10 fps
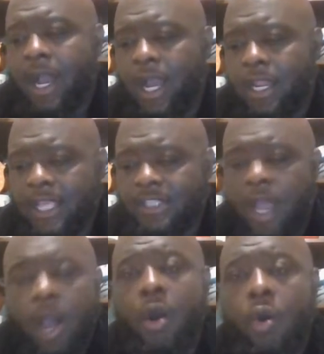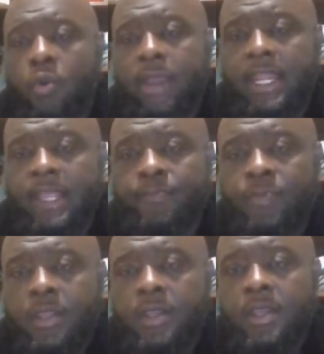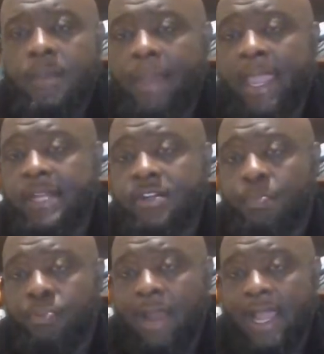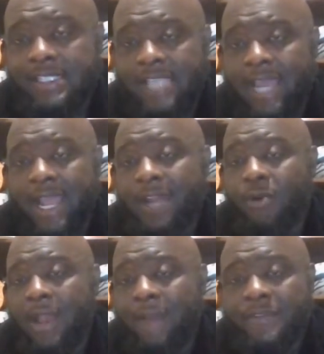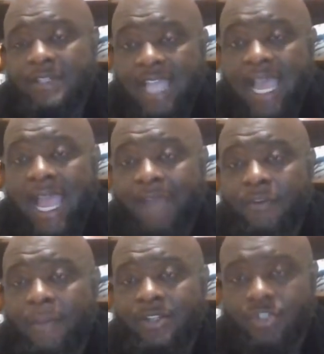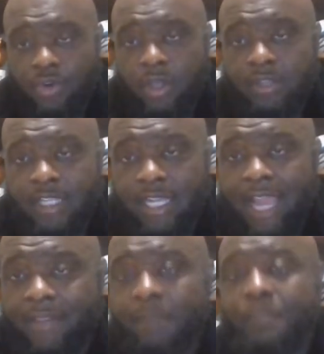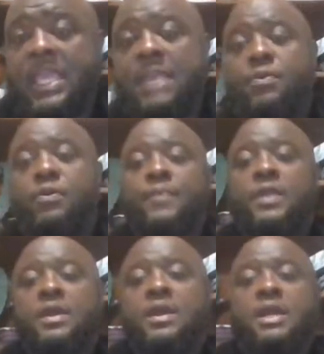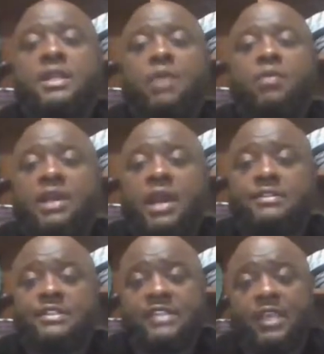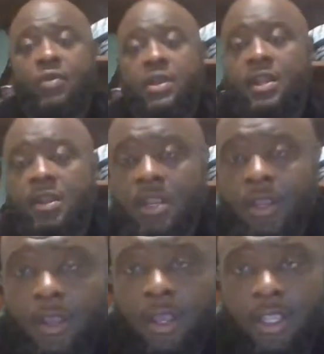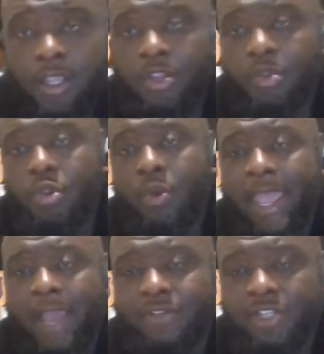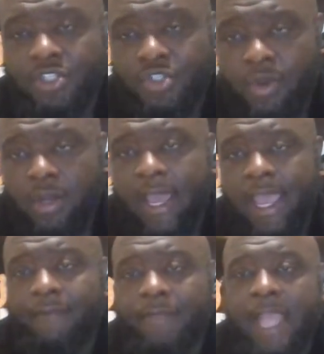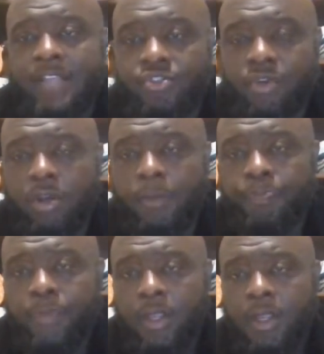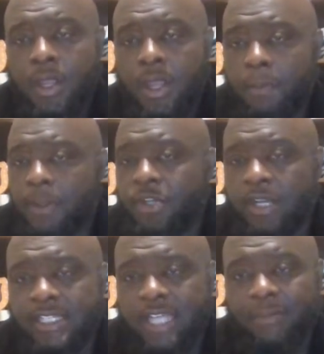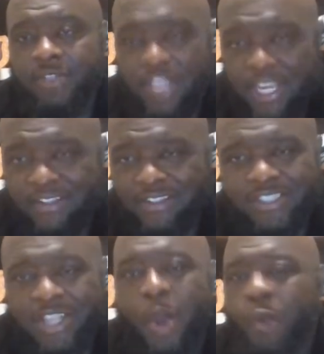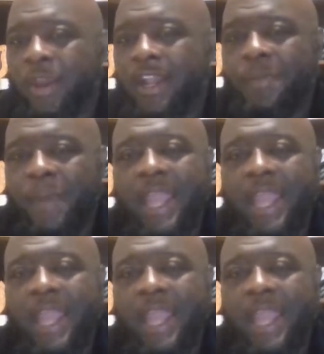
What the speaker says: has already paid the price. I don't have to die for my struggles in life. There are people that will constantly say, well, you have this struggle, have that struggle. But you can tell them Jesus has already paid the